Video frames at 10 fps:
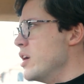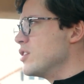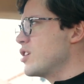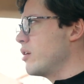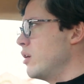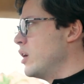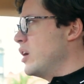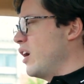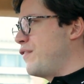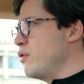So
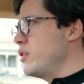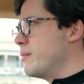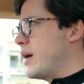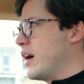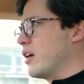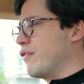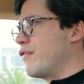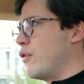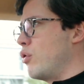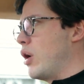if you're in the market
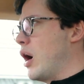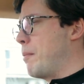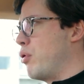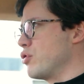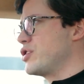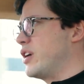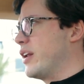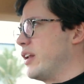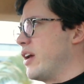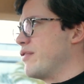for a Porsche
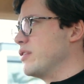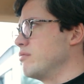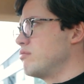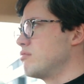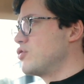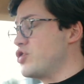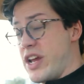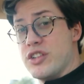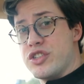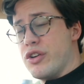911
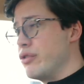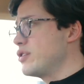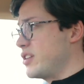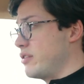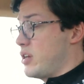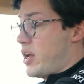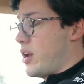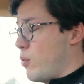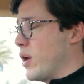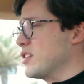Gen 2,
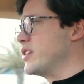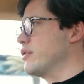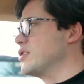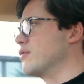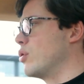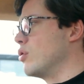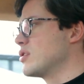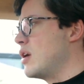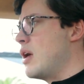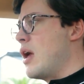991 series of course,
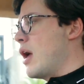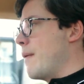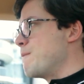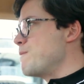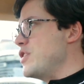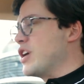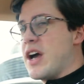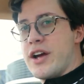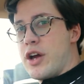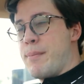you
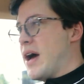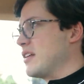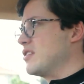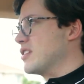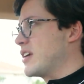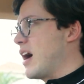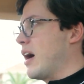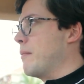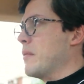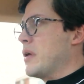can't go past this car.
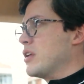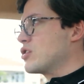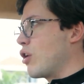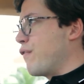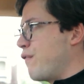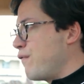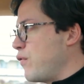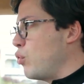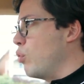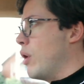It's got a
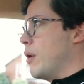full